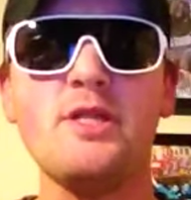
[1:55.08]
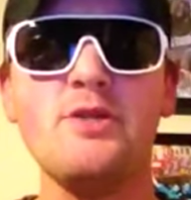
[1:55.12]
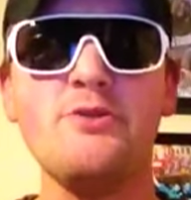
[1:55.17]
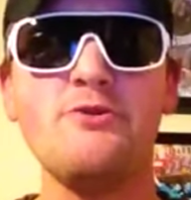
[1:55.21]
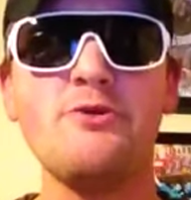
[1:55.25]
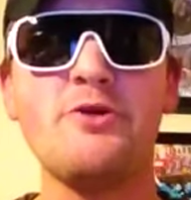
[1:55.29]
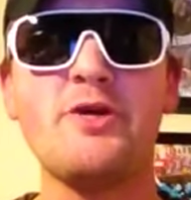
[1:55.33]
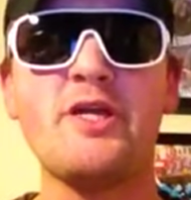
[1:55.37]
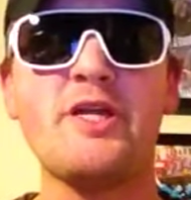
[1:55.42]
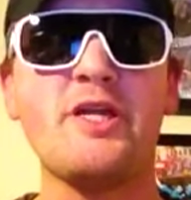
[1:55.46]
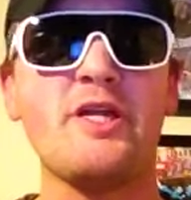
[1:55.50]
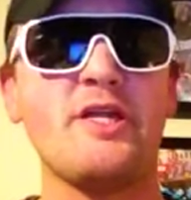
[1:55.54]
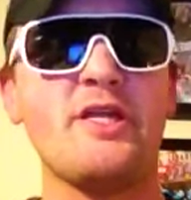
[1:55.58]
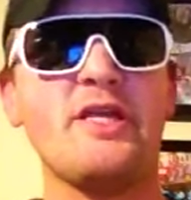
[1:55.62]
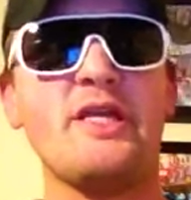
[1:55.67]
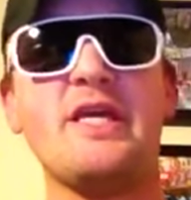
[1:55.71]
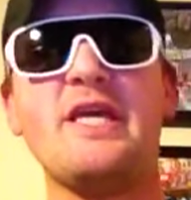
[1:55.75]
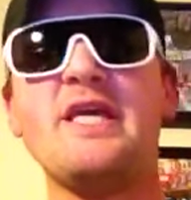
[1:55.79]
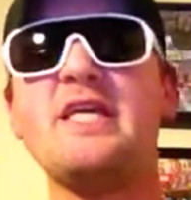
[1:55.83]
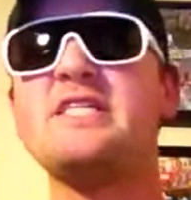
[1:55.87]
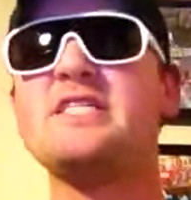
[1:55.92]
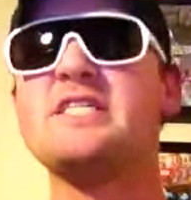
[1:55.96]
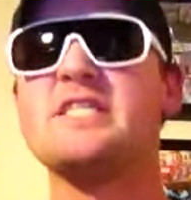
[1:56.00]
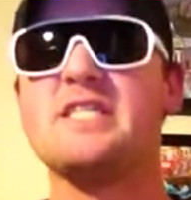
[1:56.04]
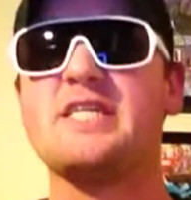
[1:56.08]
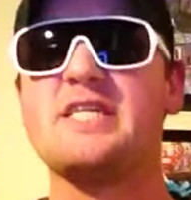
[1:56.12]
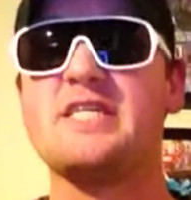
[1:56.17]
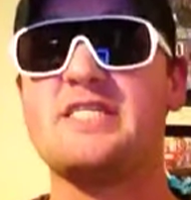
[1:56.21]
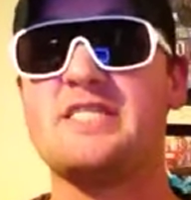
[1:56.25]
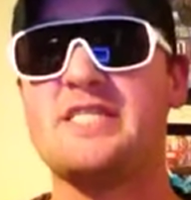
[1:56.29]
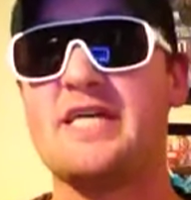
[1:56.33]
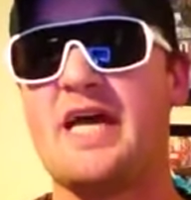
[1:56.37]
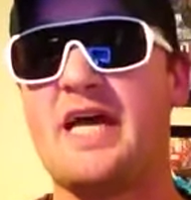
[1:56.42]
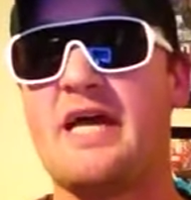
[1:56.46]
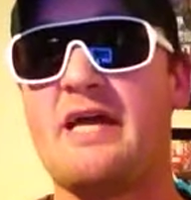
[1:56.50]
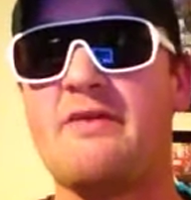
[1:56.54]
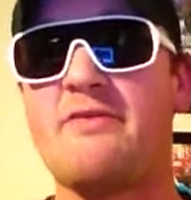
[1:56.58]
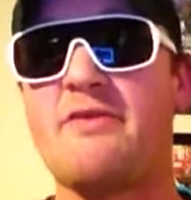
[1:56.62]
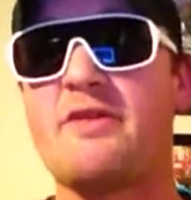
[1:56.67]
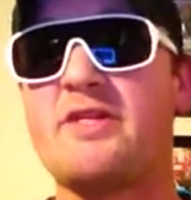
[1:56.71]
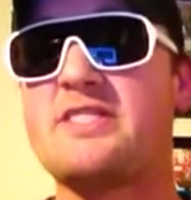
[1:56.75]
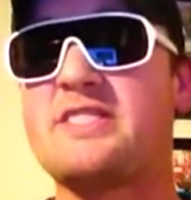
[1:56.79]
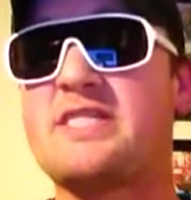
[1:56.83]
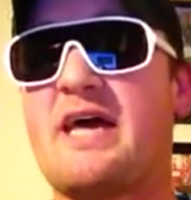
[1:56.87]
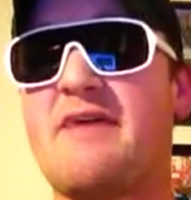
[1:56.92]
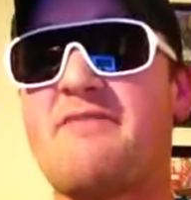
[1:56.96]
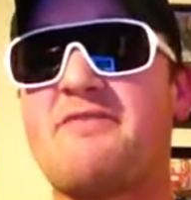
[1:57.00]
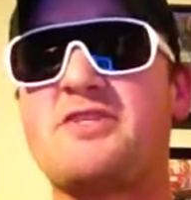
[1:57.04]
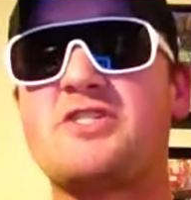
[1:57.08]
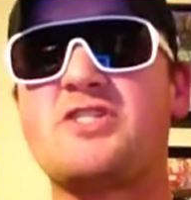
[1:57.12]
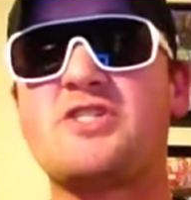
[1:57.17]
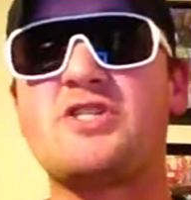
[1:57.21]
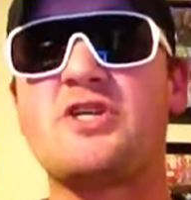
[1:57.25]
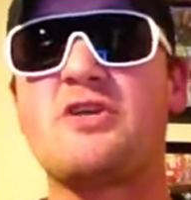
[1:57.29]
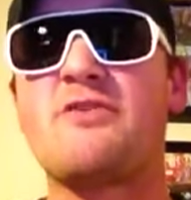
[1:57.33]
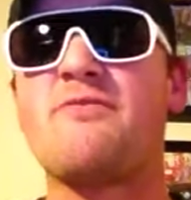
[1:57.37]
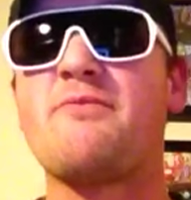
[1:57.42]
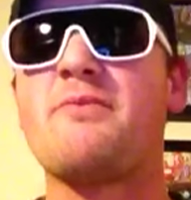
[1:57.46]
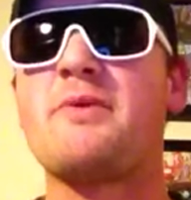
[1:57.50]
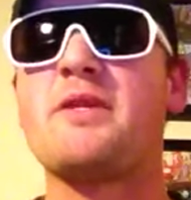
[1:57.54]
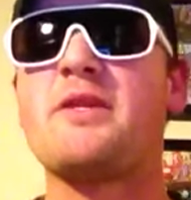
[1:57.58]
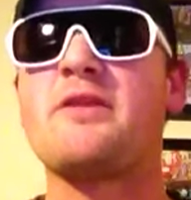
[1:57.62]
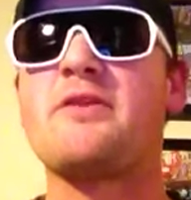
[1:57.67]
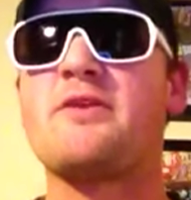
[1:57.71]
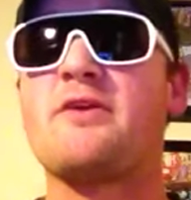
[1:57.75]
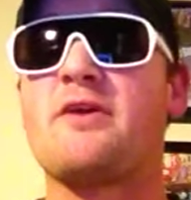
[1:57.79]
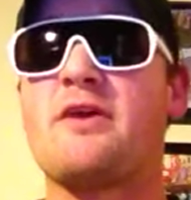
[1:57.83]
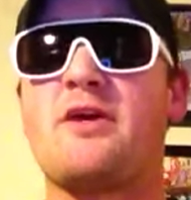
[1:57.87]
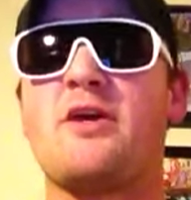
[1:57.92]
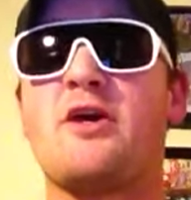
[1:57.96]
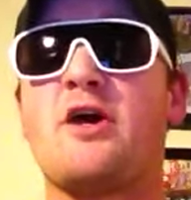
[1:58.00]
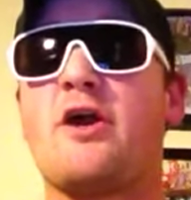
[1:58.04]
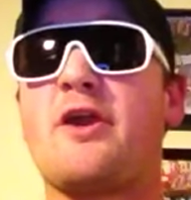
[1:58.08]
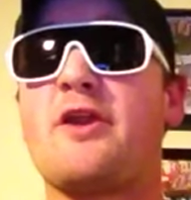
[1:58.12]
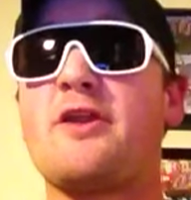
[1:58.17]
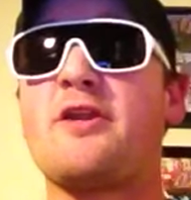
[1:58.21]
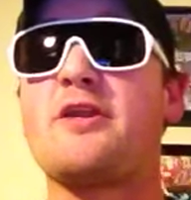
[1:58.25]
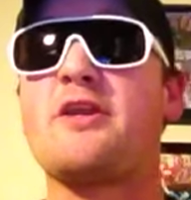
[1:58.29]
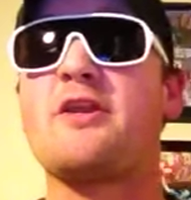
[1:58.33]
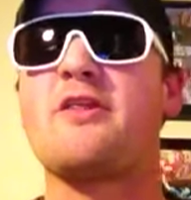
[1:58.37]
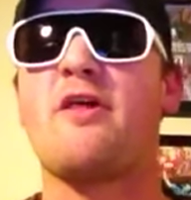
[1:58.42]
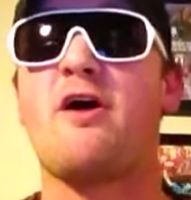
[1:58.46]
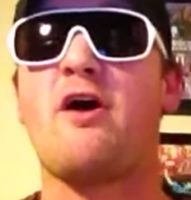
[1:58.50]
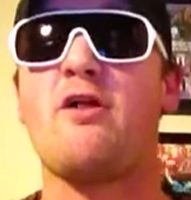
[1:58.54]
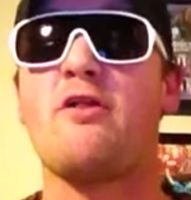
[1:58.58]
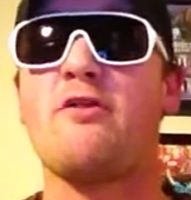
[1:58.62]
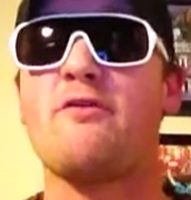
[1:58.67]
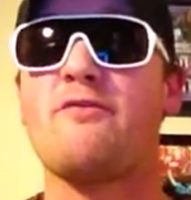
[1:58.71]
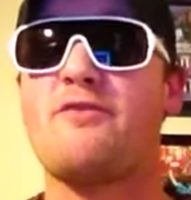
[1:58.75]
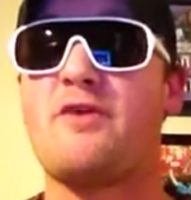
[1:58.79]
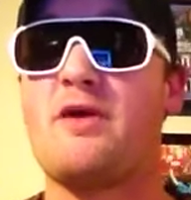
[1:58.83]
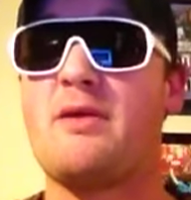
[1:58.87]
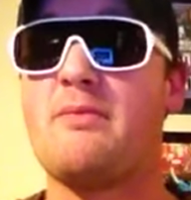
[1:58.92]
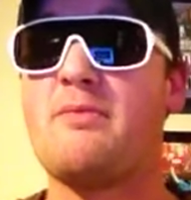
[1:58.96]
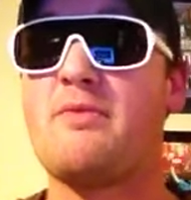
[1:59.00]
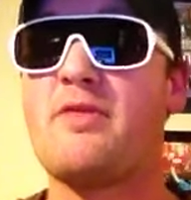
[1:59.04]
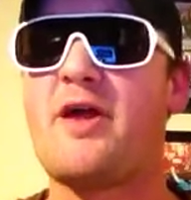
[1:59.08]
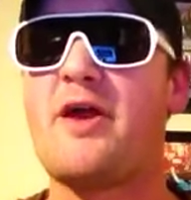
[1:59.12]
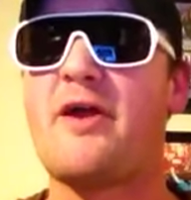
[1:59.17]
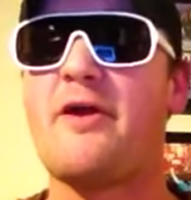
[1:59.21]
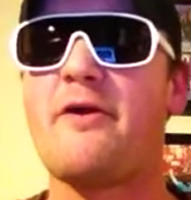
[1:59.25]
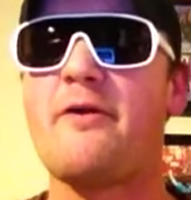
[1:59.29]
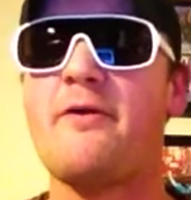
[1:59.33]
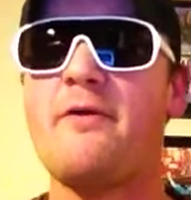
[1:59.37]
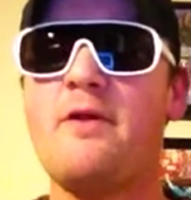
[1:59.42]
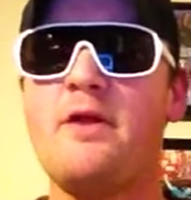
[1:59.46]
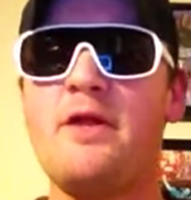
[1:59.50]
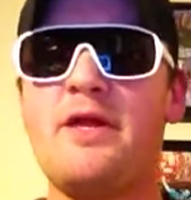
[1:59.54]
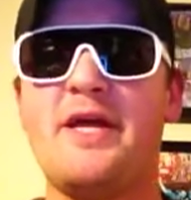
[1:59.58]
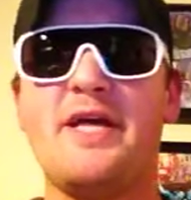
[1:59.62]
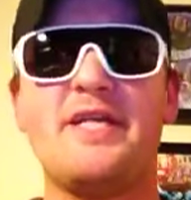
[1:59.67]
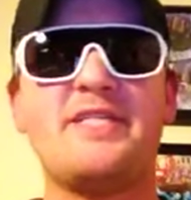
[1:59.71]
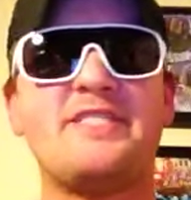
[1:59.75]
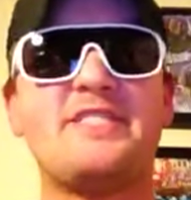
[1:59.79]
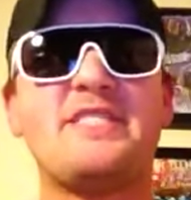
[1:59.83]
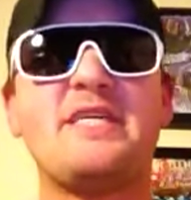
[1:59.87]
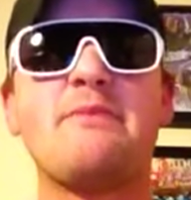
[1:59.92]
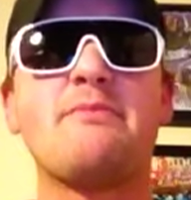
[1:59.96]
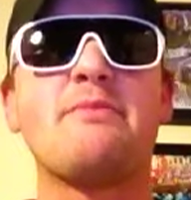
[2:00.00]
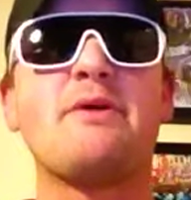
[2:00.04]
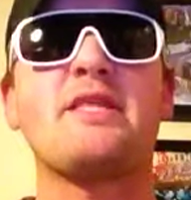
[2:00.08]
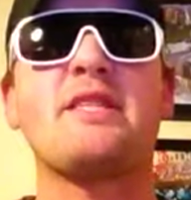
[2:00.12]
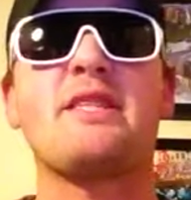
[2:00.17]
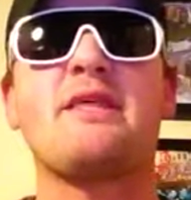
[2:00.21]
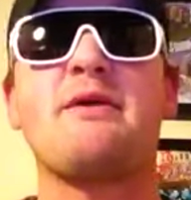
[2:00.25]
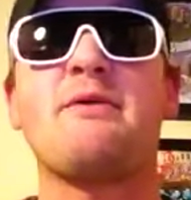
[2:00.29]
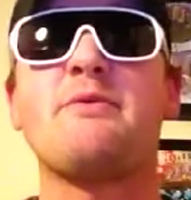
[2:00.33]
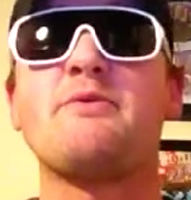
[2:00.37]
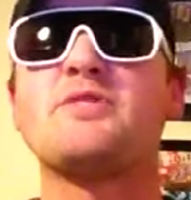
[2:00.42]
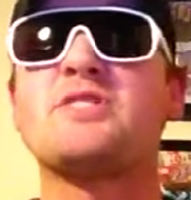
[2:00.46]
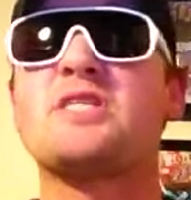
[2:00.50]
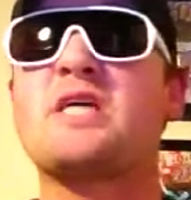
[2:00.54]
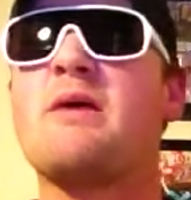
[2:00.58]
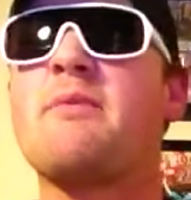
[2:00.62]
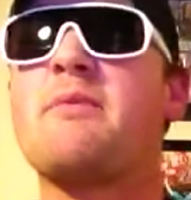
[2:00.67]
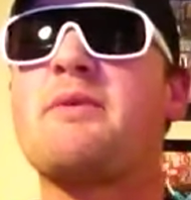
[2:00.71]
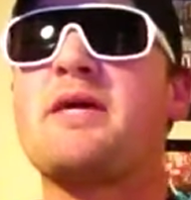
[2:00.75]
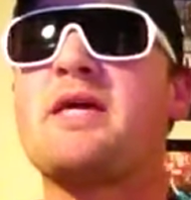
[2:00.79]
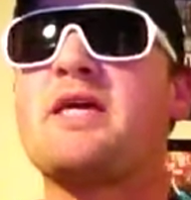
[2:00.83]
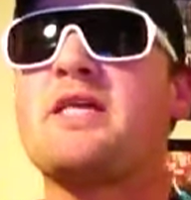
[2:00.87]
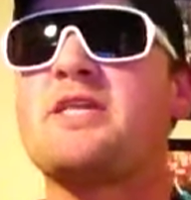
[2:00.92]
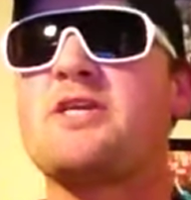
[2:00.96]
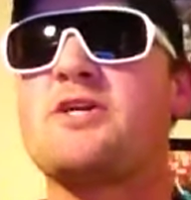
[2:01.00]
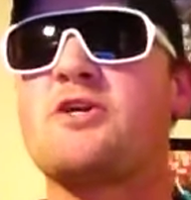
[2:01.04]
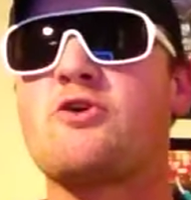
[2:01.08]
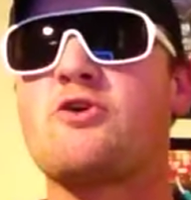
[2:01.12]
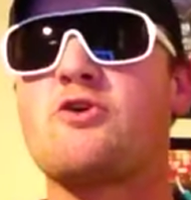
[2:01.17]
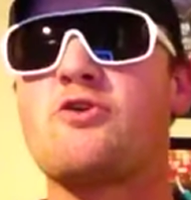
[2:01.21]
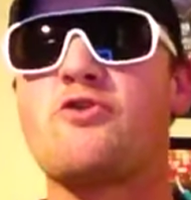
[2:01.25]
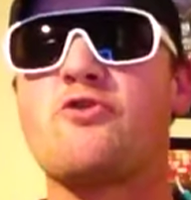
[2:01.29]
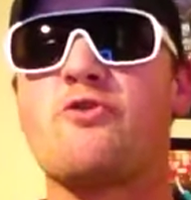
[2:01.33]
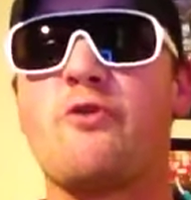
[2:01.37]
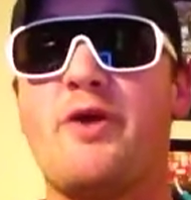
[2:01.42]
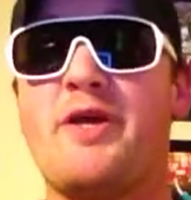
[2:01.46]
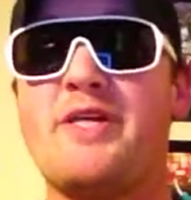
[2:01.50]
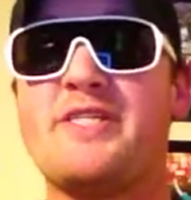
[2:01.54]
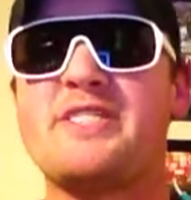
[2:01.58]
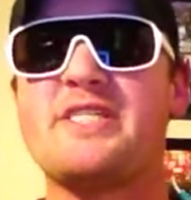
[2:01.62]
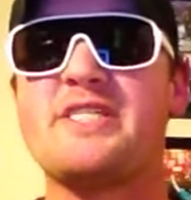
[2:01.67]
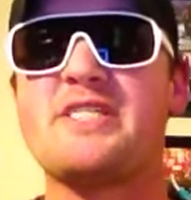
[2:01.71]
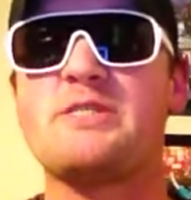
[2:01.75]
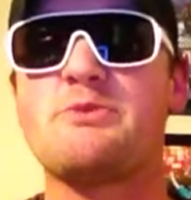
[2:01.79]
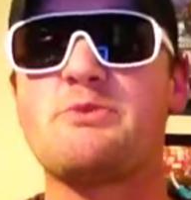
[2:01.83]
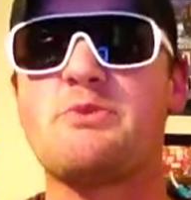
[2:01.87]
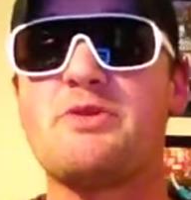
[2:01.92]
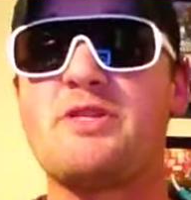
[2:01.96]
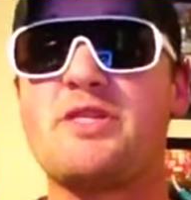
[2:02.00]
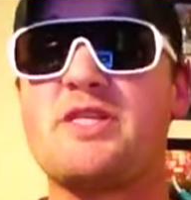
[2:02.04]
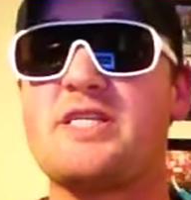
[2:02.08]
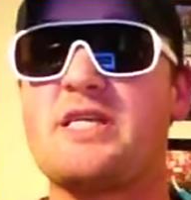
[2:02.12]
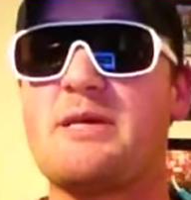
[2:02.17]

you can easily say that Savage should have been, gone into the Hall of Fame there. It seemed like that he was coming into good graces with the